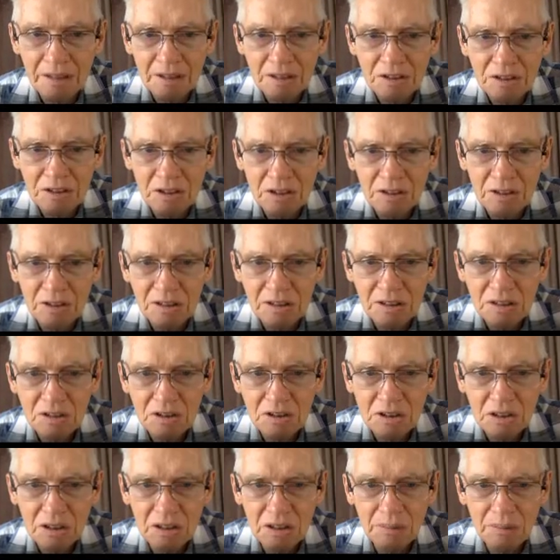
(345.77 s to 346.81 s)
So this is
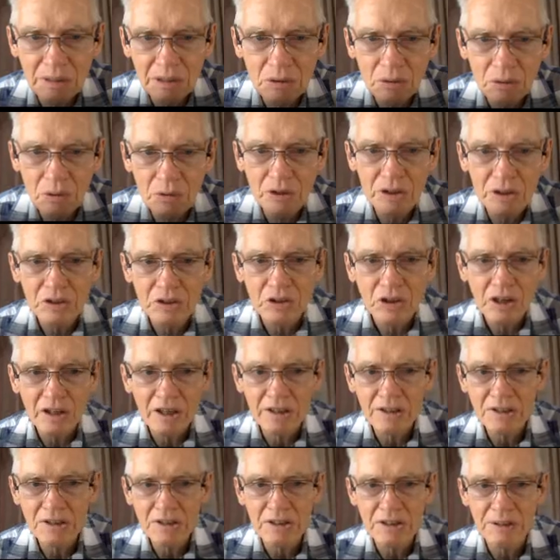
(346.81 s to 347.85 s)
going to be all in
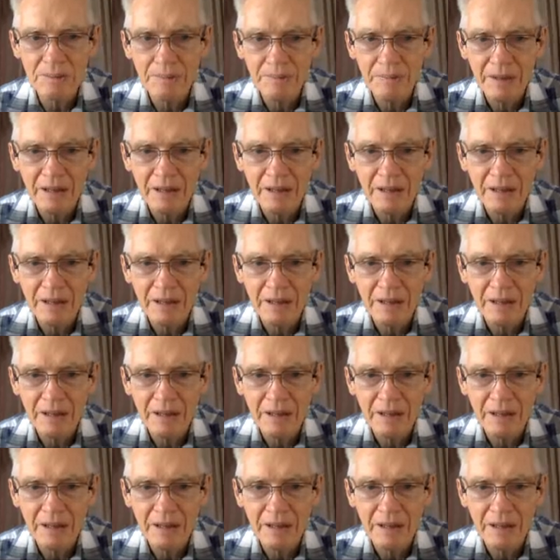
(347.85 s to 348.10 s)
dollars.